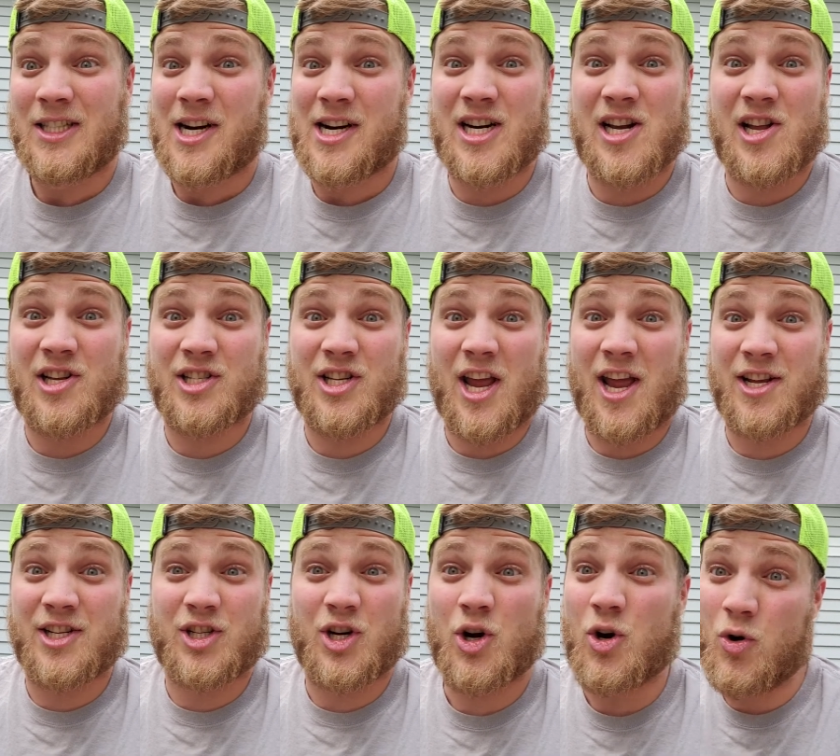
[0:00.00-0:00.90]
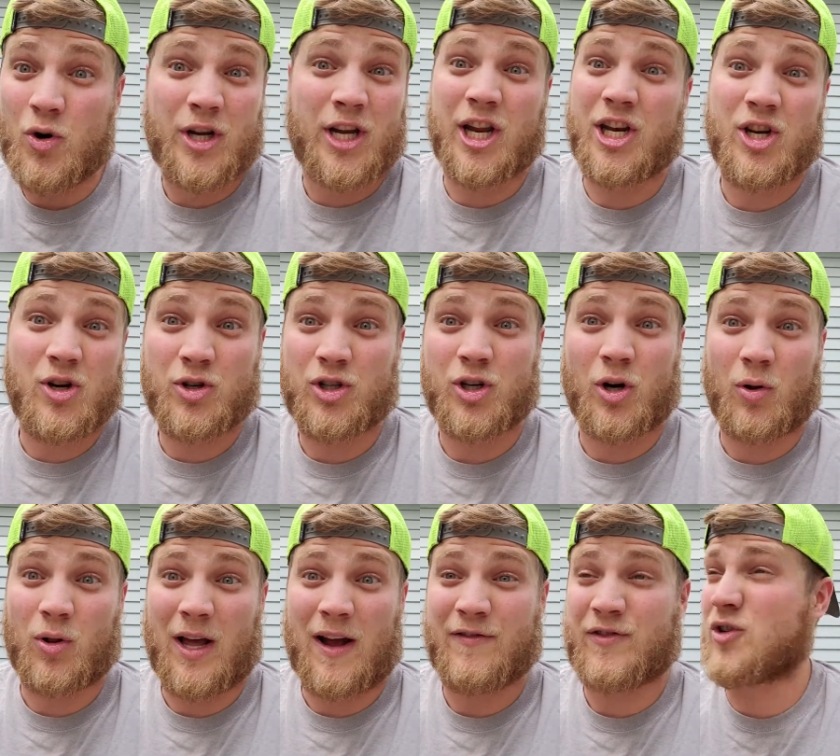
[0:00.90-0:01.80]
is is who can you show
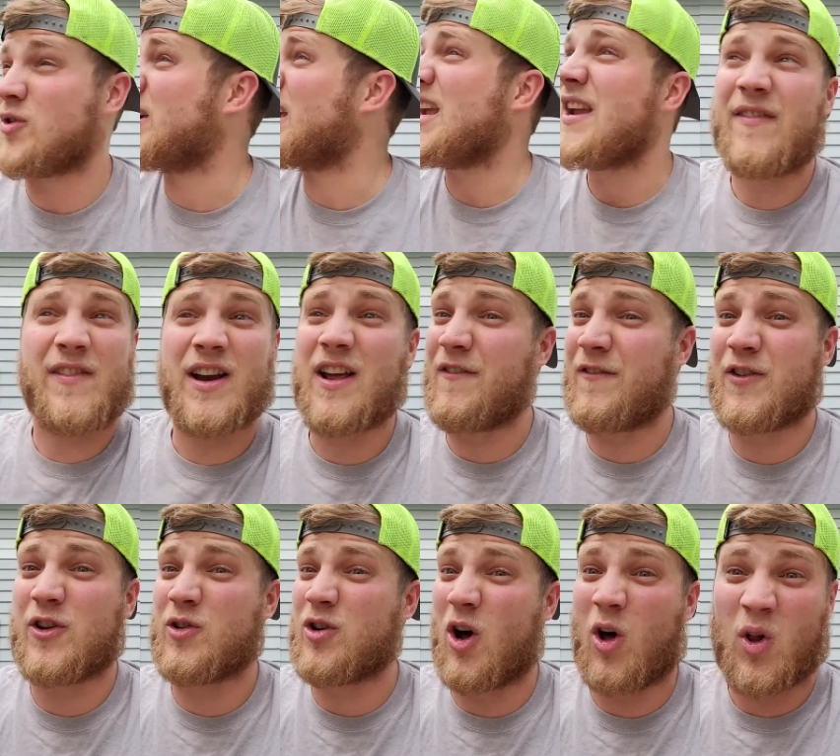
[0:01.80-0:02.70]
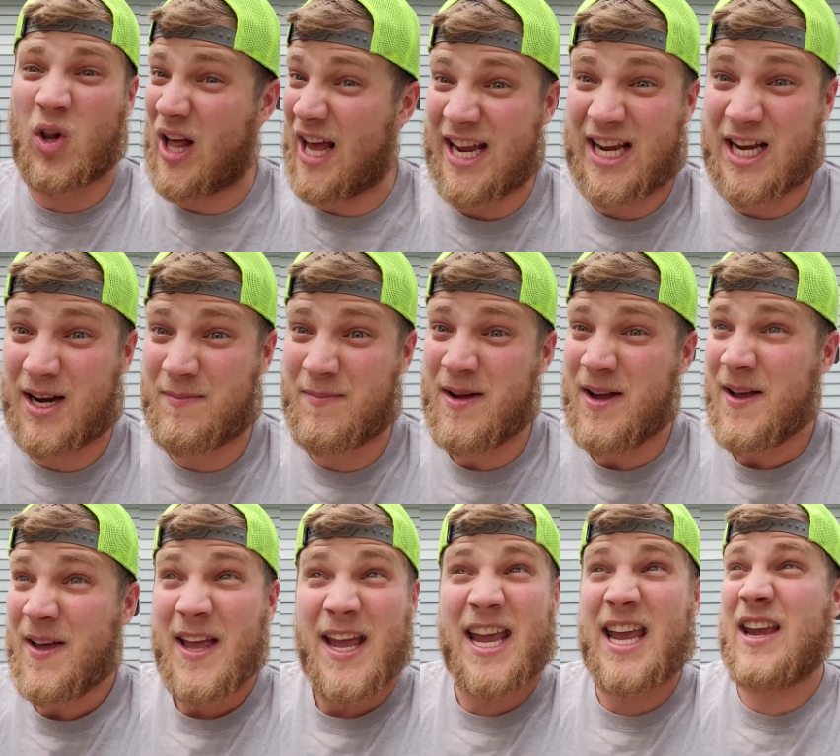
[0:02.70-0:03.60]
love to even if you don't like them,
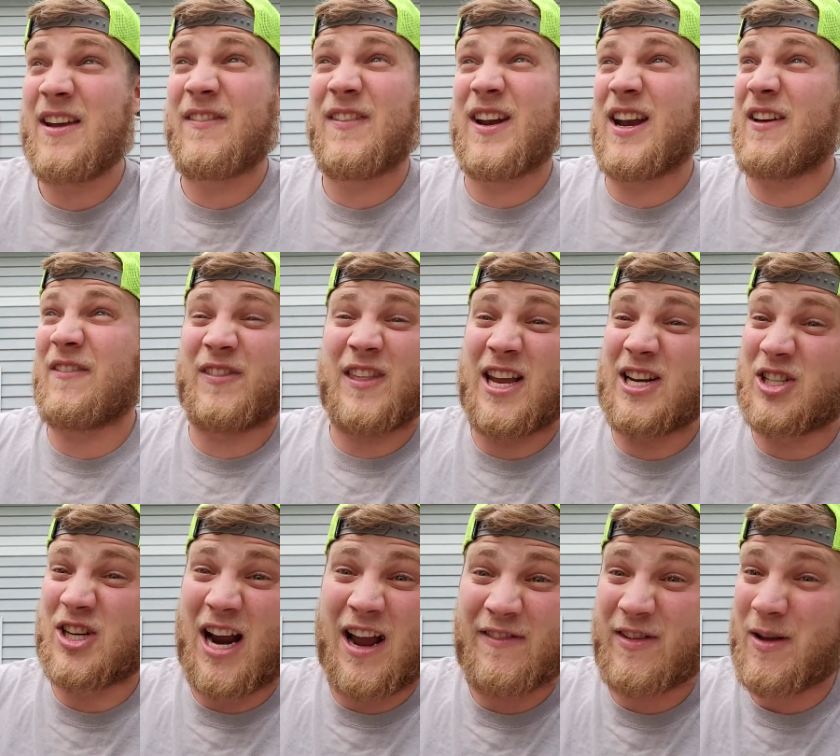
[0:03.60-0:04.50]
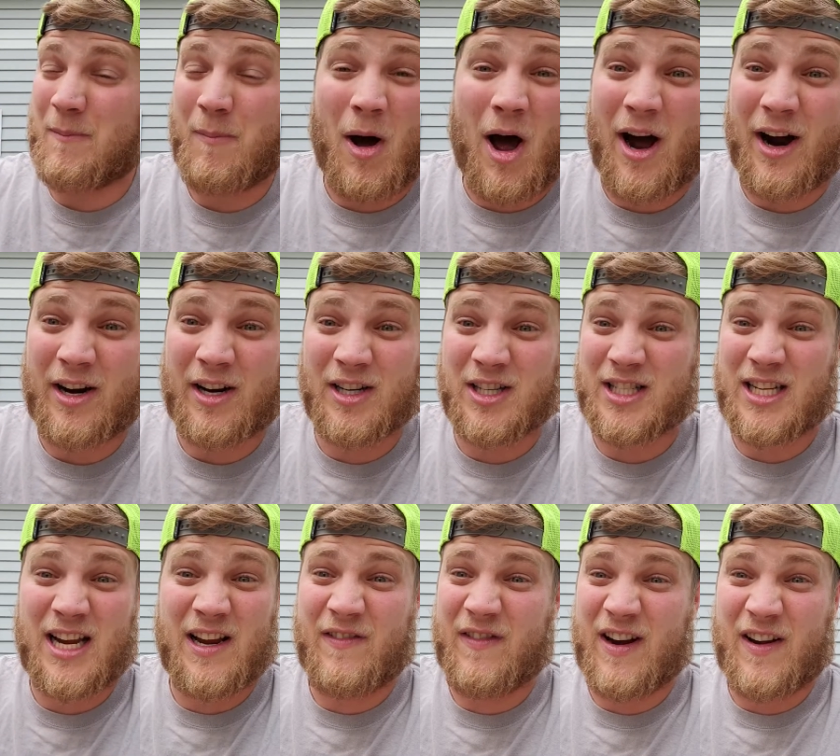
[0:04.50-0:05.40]
even if they drive you bonkers,
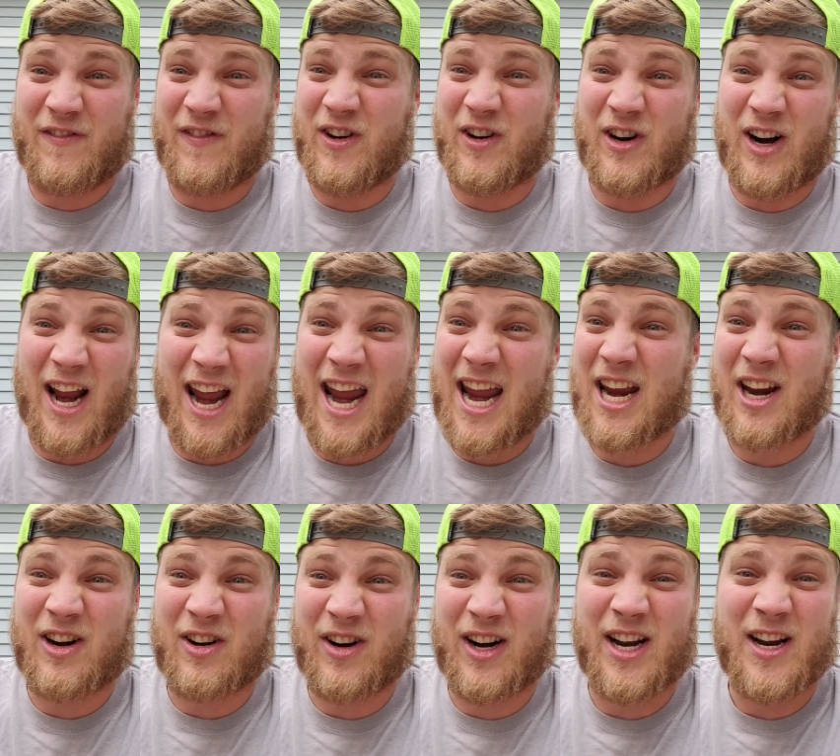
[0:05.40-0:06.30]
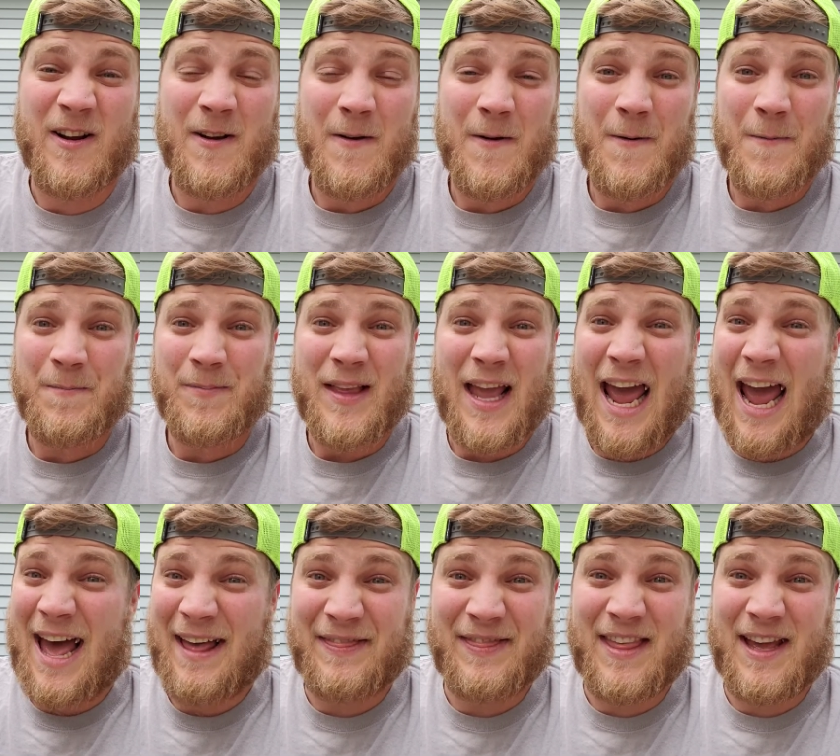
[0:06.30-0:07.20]
even if you're angry,
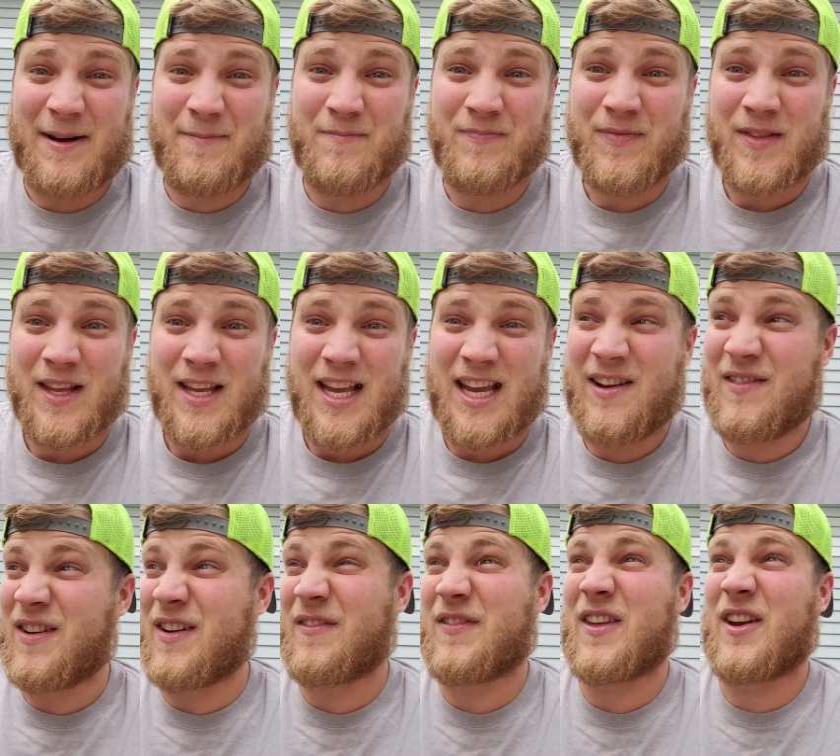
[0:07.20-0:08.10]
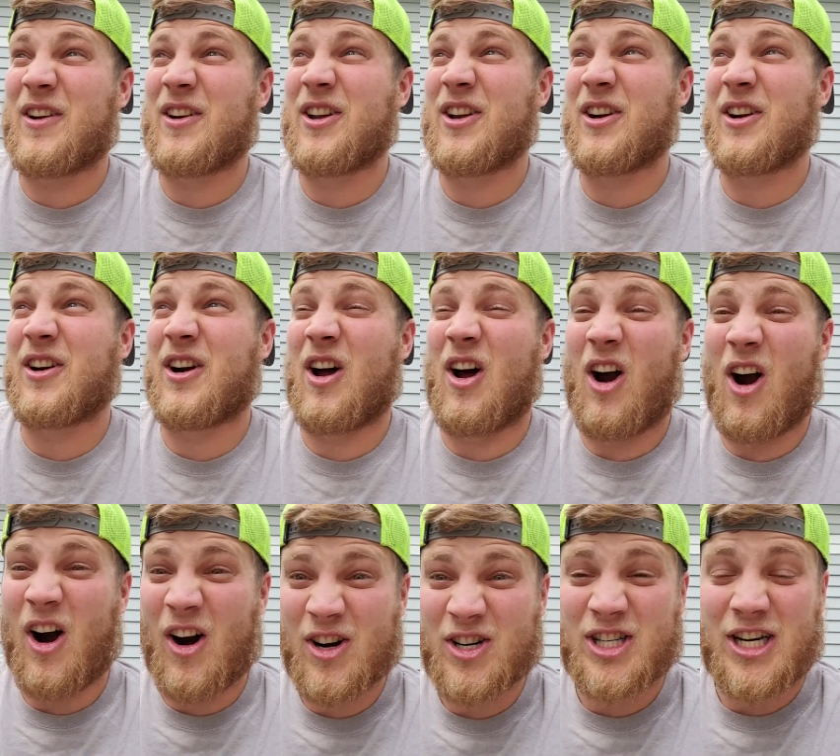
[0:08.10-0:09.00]
at them, even if they're your
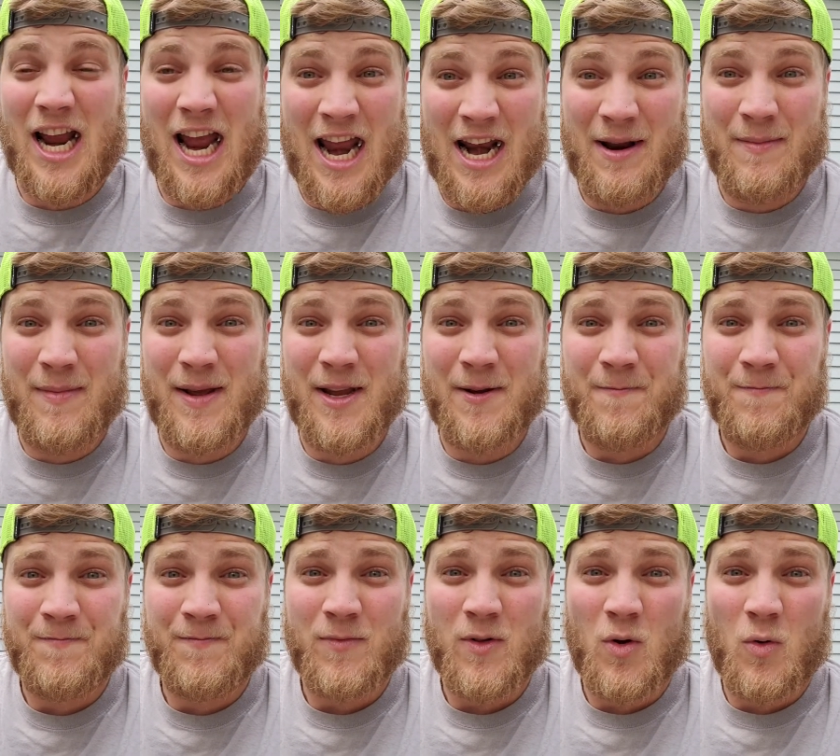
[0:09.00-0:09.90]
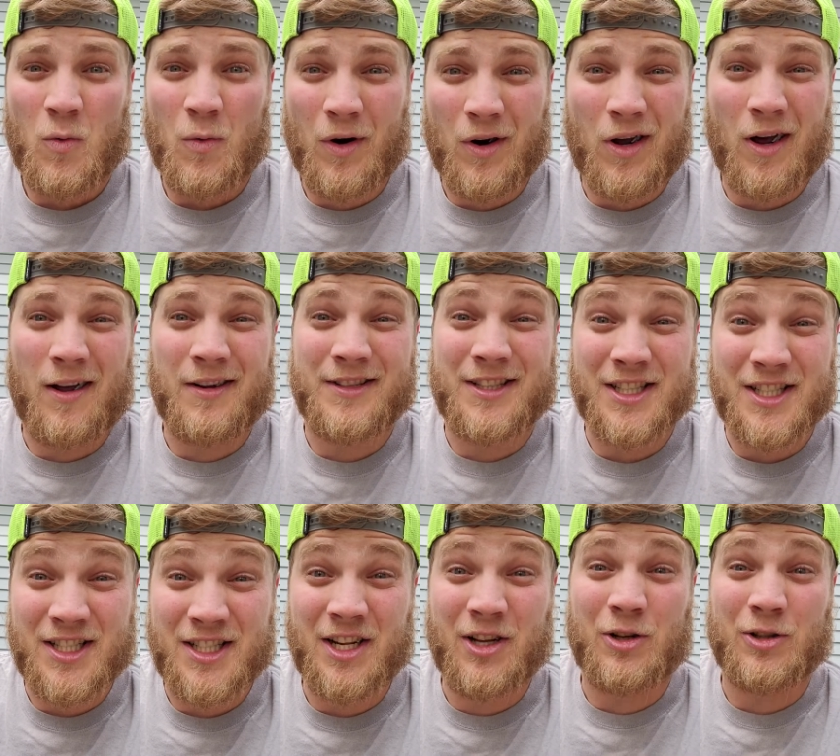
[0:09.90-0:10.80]
arch enemy, we're called to
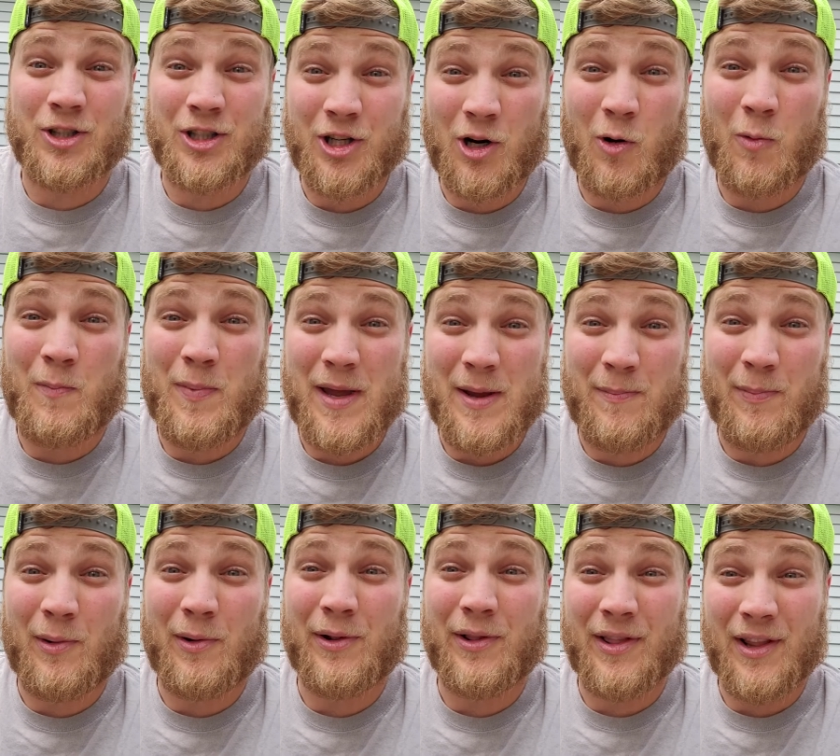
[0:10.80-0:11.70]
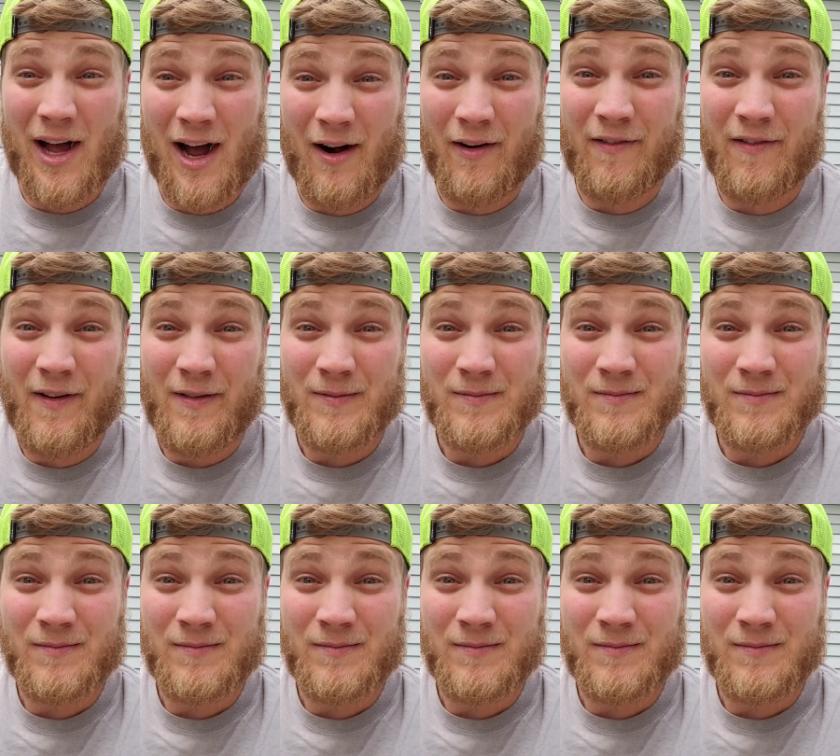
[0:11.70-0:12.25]
still show people love.